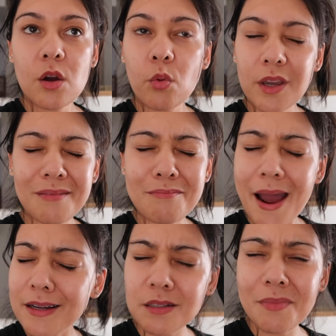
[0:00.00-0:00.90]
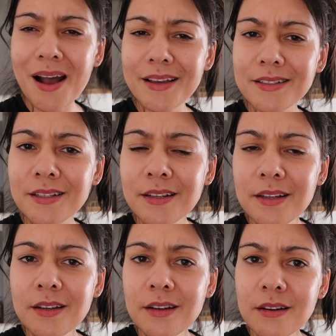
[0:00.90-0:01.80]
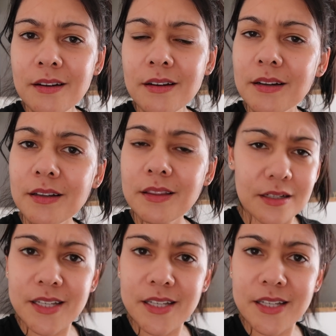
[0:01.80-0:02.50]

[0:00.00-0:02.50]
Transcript: we can maximize the